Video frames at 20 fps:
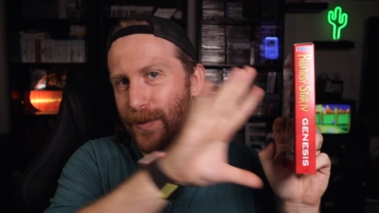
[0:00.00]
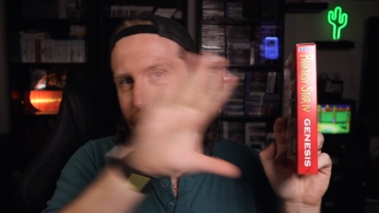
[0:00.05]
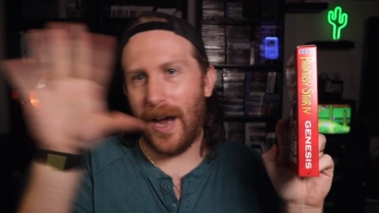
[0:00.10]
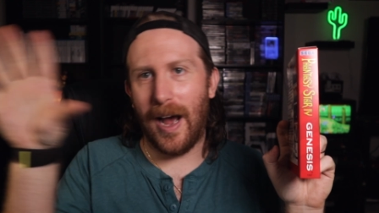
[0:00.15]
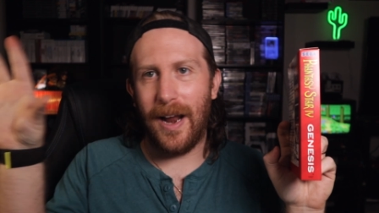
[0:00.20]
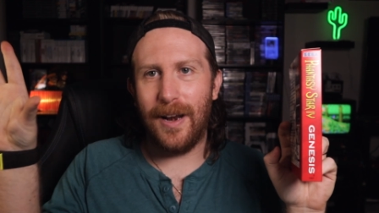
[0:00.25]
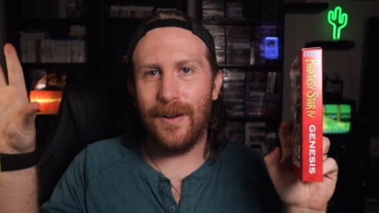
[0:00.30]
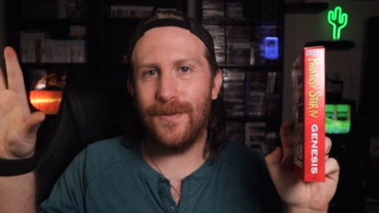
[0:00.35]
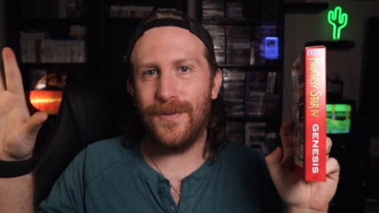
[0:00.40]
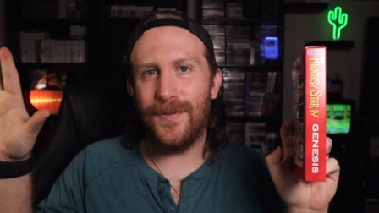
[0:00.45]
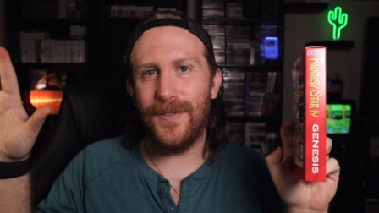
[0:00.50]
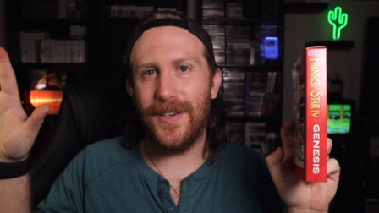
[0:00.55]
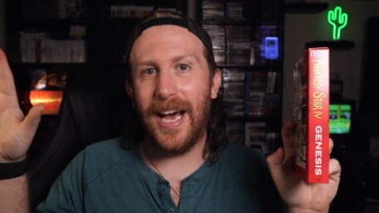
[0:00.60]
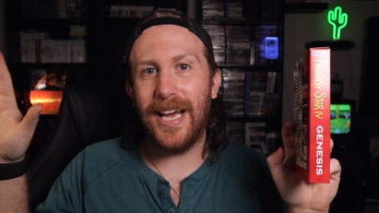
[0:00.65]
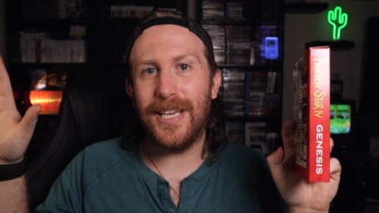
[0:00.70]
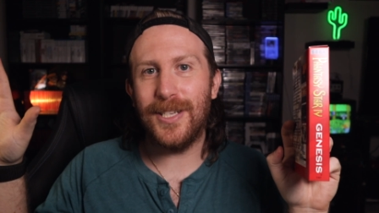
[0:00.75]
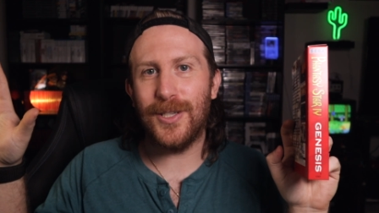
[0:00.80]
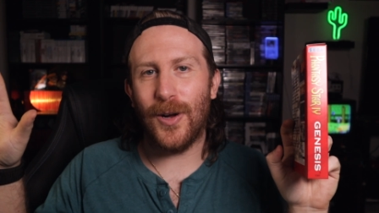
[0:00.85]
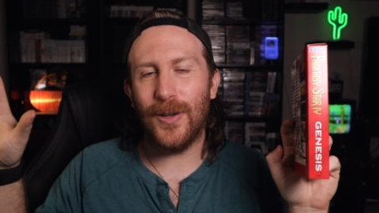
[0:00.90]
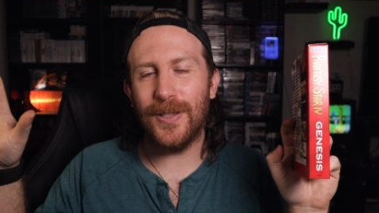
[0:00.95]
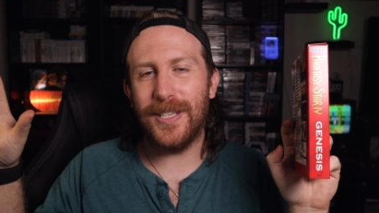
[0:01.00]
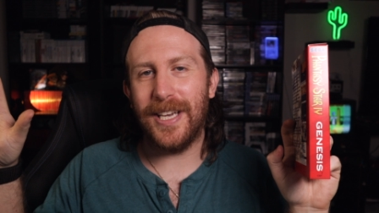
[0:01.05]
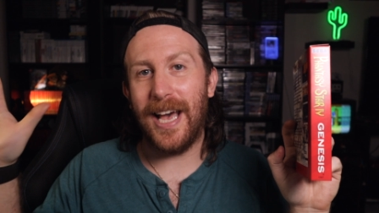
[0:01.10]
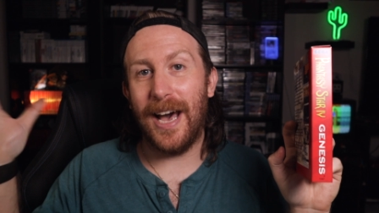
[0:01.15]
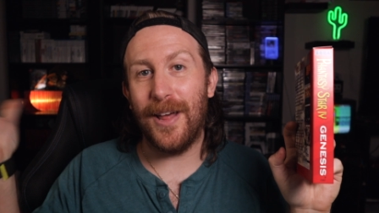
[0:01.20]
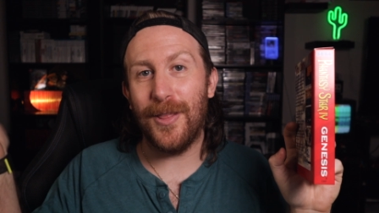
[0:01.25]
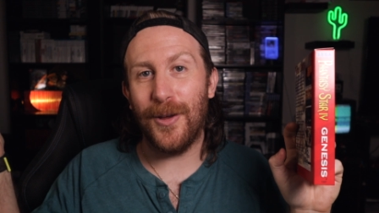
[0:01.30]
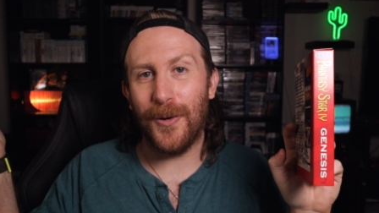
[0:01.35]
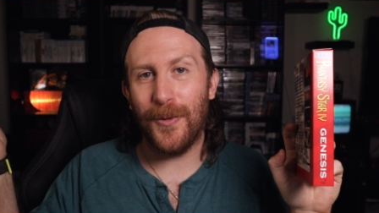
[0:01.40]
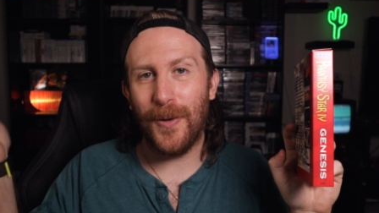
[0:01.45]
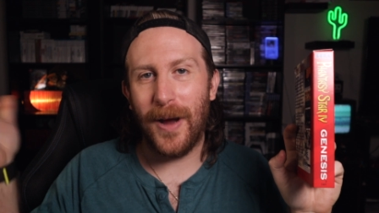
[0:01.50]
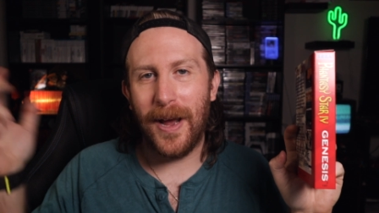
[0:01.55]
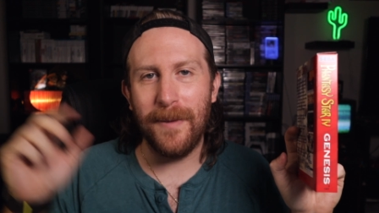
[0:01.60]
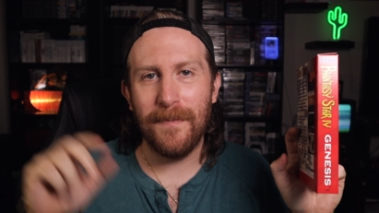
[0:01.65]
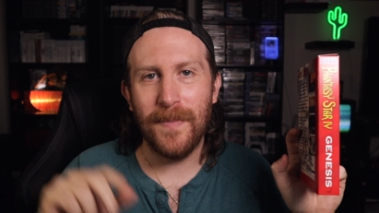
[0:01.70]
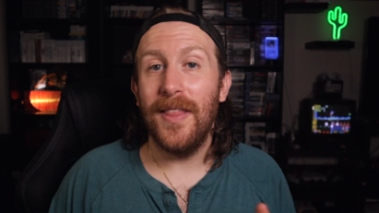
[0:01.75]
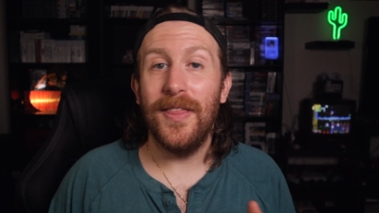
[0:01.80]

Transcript: kind of nice altogether, right?